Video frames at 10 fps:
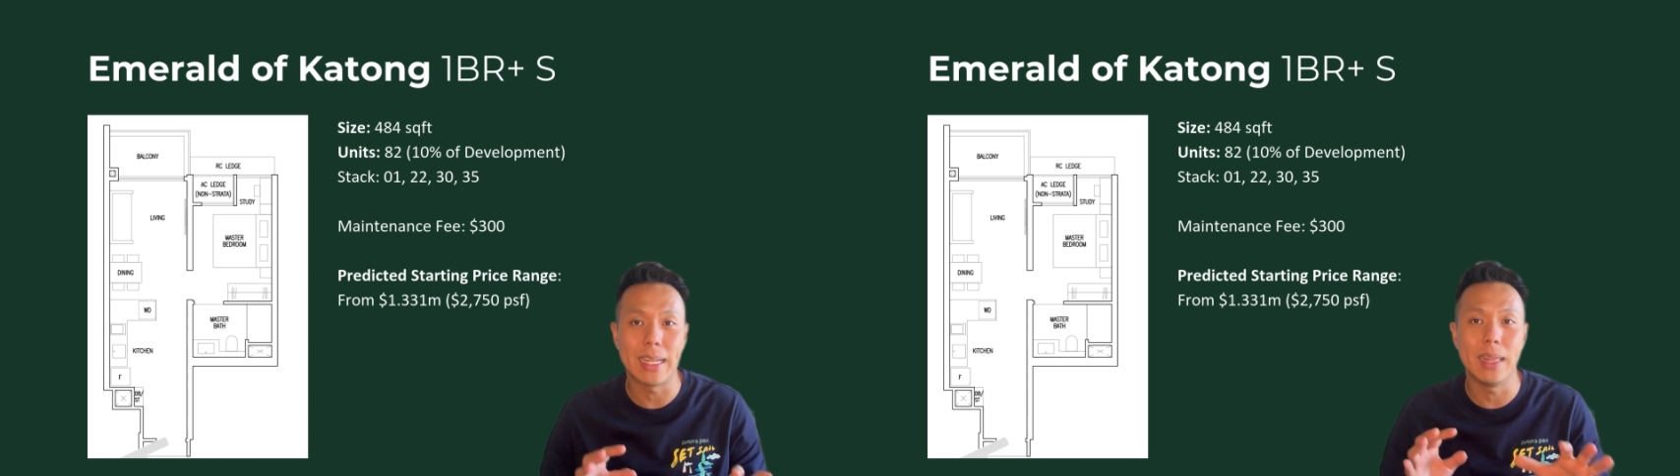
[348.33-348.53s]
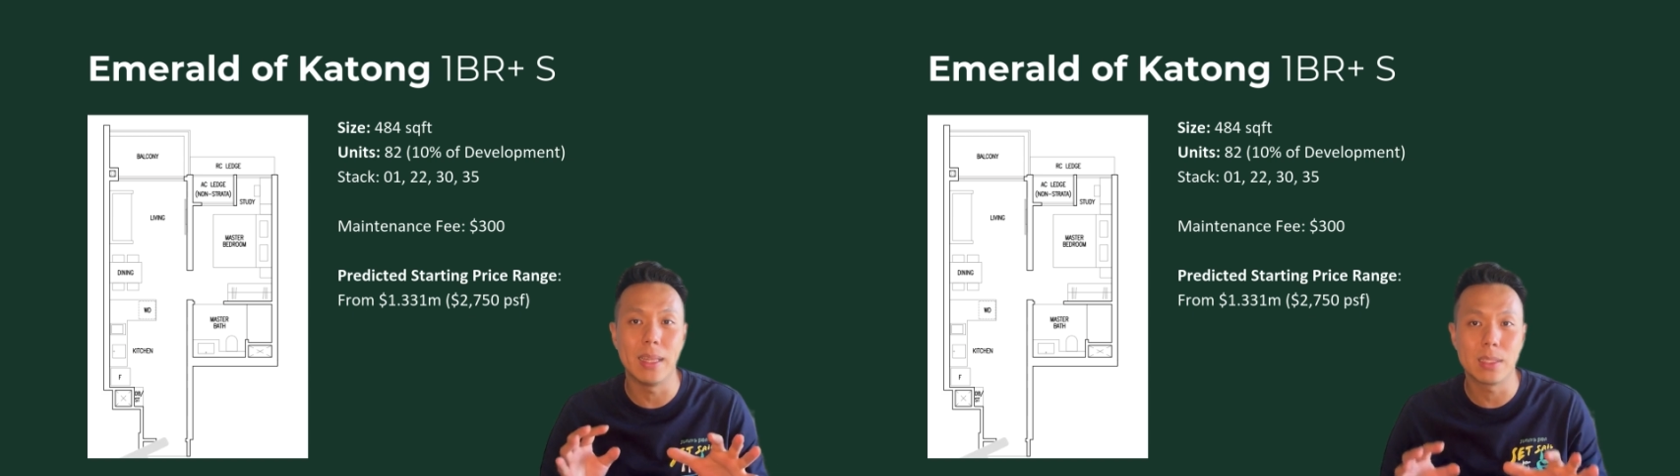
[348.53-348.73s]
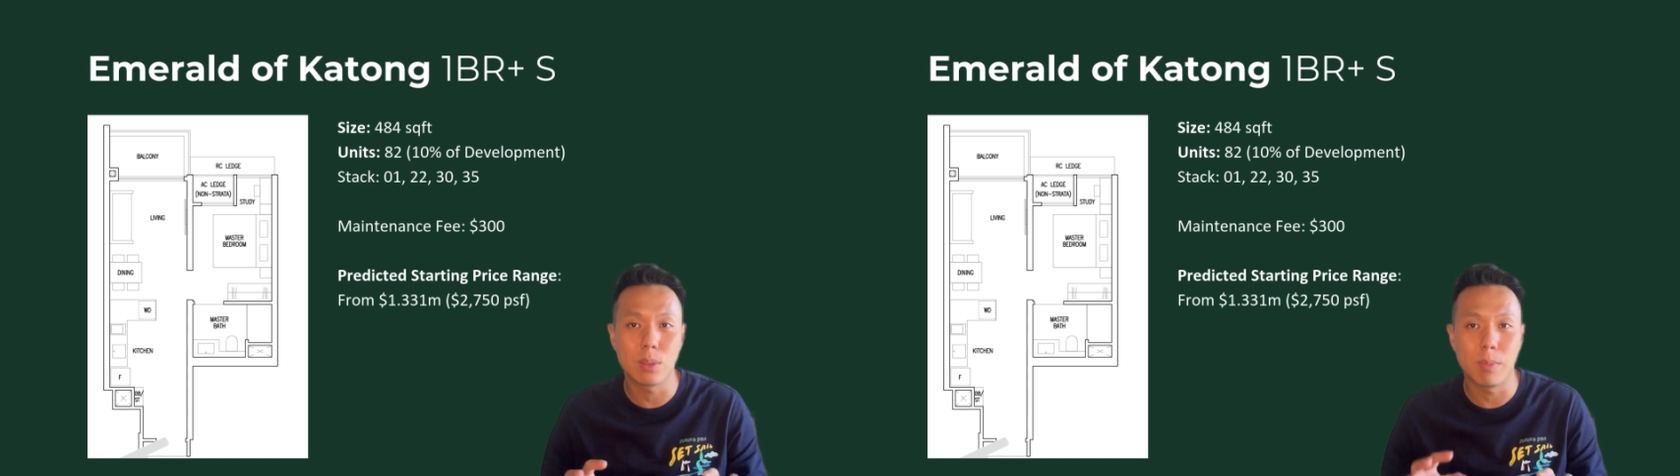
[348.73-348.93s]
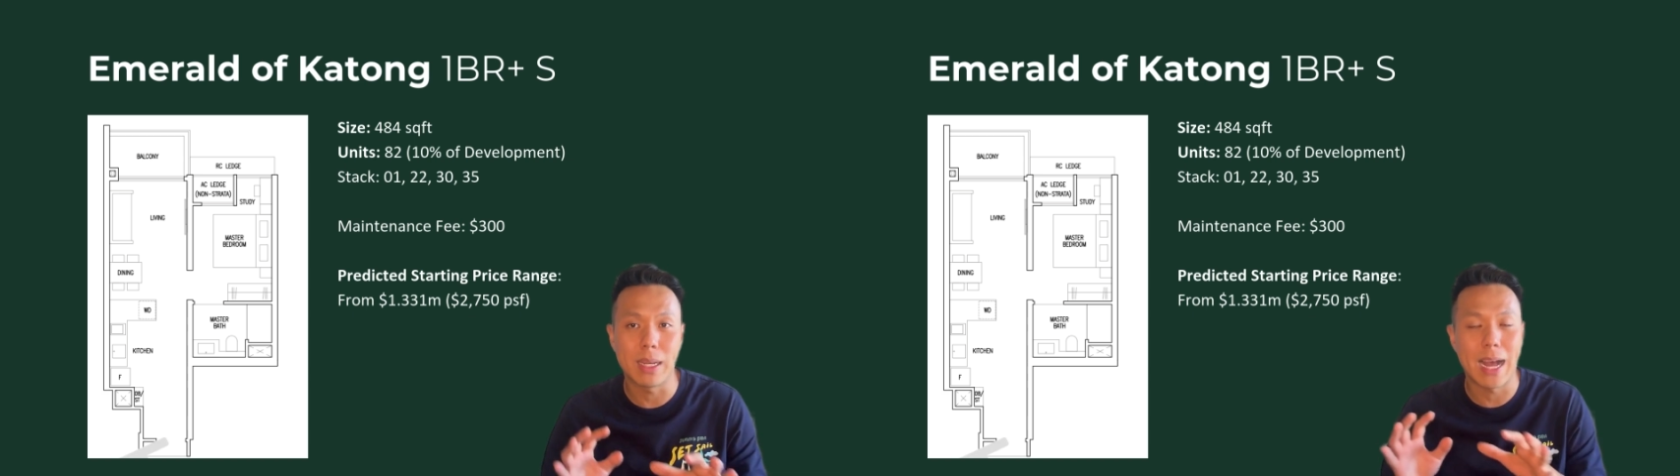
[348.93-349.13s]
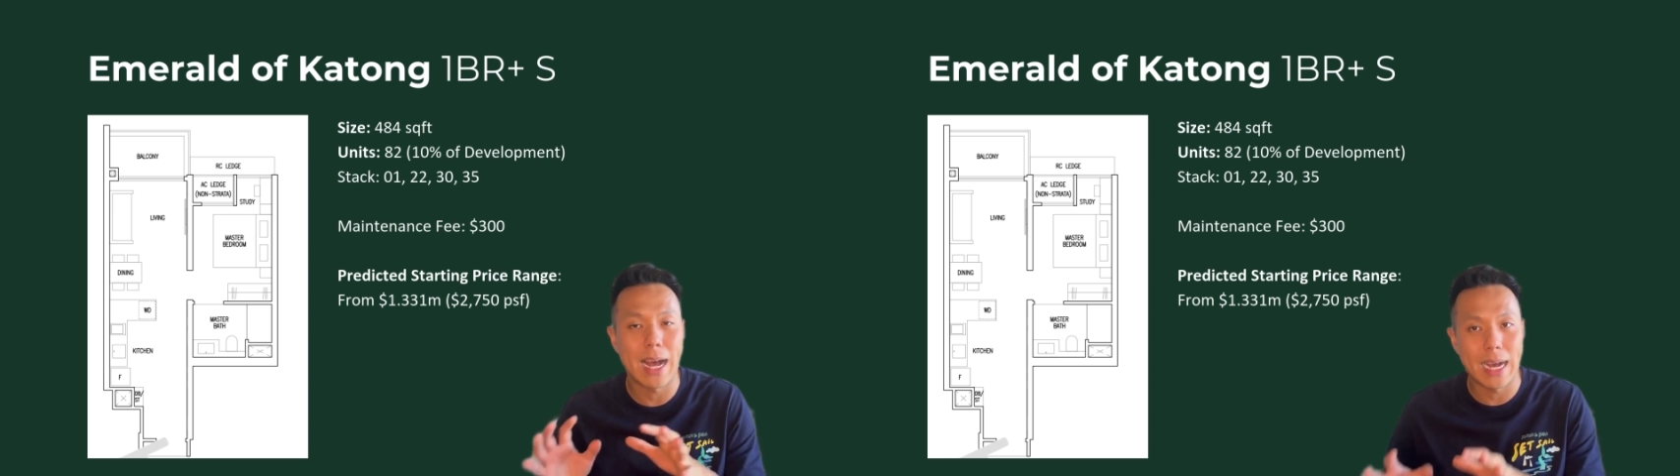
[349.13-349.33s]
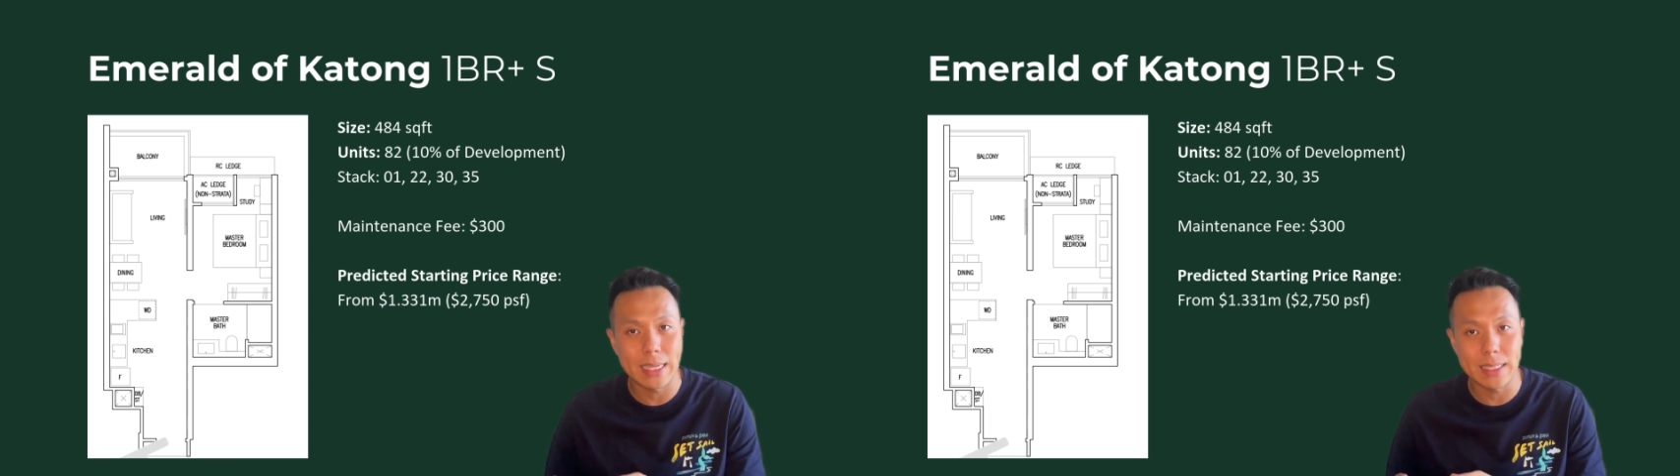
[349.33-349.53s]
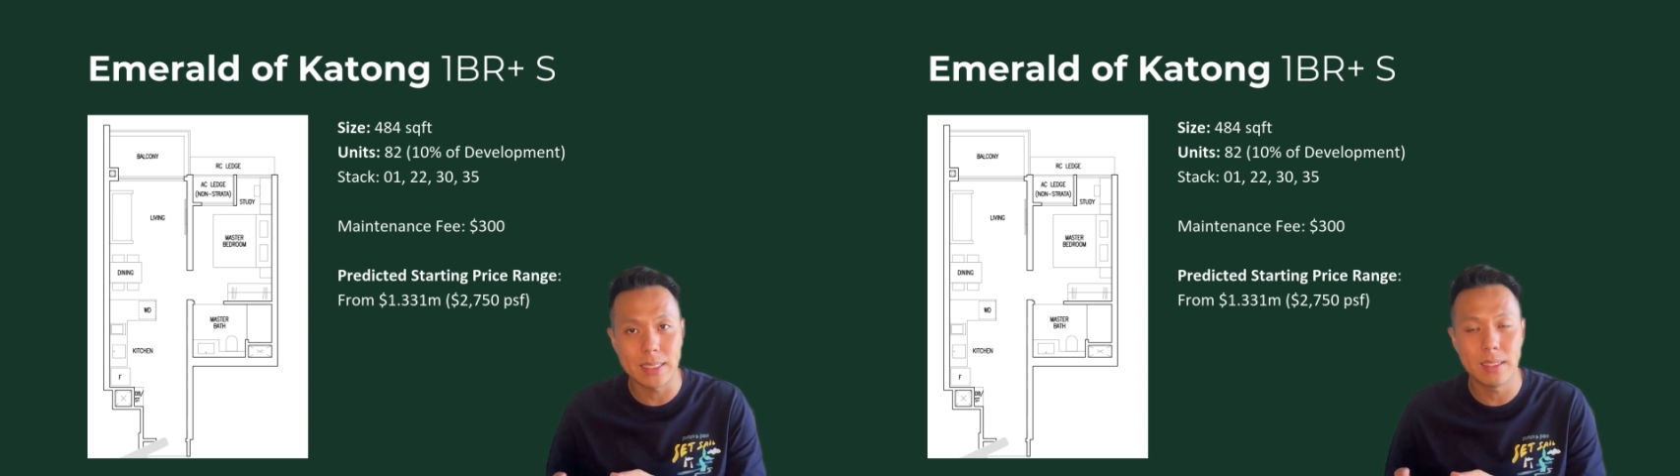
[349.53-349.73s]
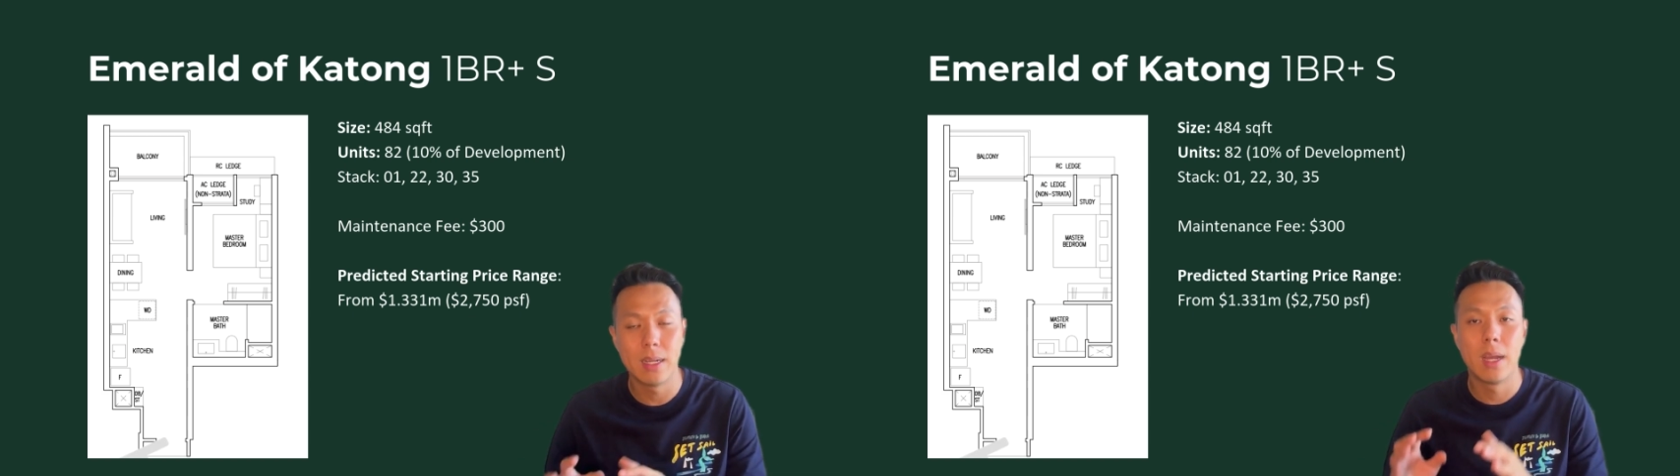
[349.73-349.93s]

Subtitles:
a little bit higher